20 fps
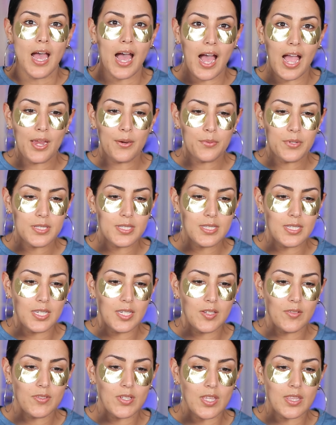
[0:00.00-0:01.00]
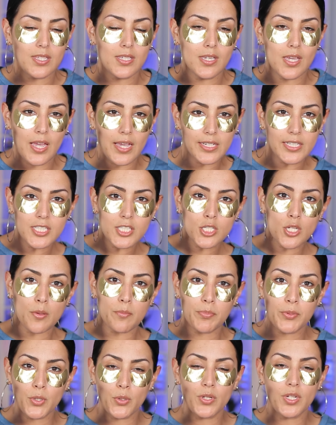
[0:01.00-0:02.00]
I received the Ace
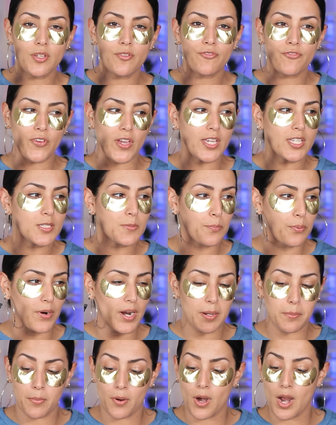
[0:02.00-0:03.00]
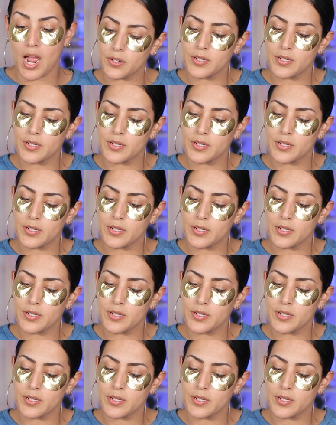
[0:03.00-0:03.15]
Beauty Face Primer.